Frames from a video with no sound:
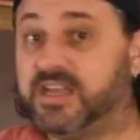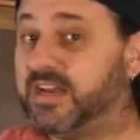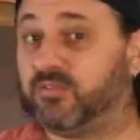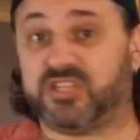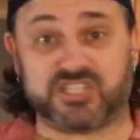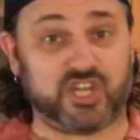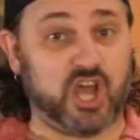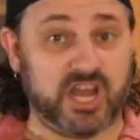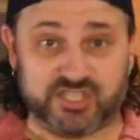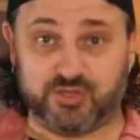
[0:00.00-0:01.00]
Now, it doesn't
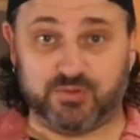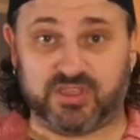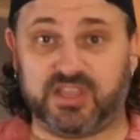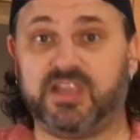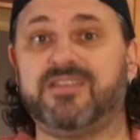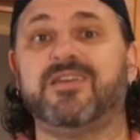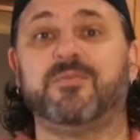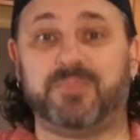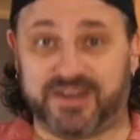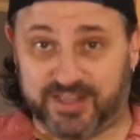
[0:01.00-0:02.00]
cost you a thing,
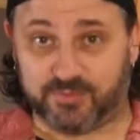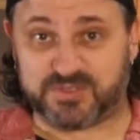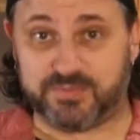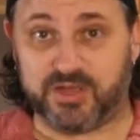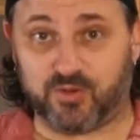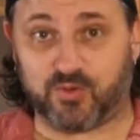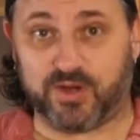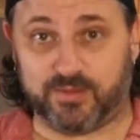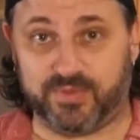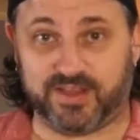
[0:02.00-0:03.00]
but it helps me out
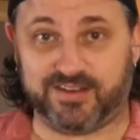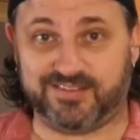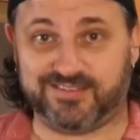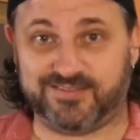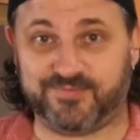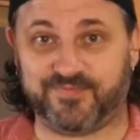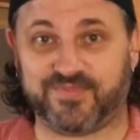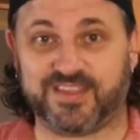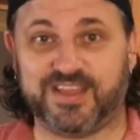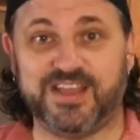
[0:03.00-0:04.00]
quite a bit.
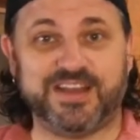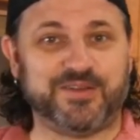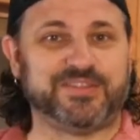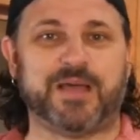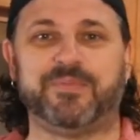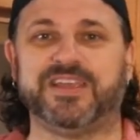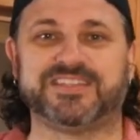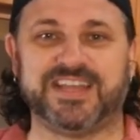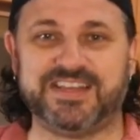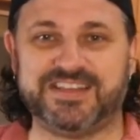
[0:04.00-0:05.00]
Now, with that being
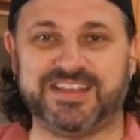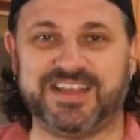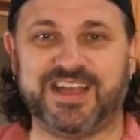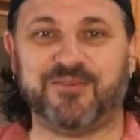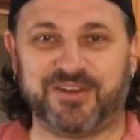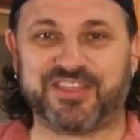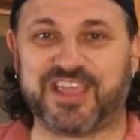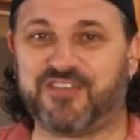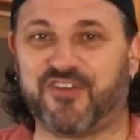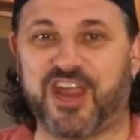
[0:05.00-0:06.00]
said, I want to
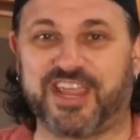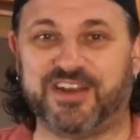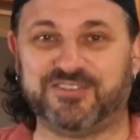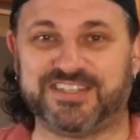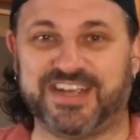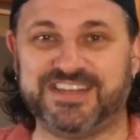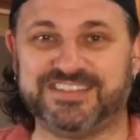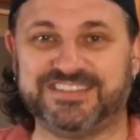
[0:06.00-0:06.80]
thank you for hanging out tonight.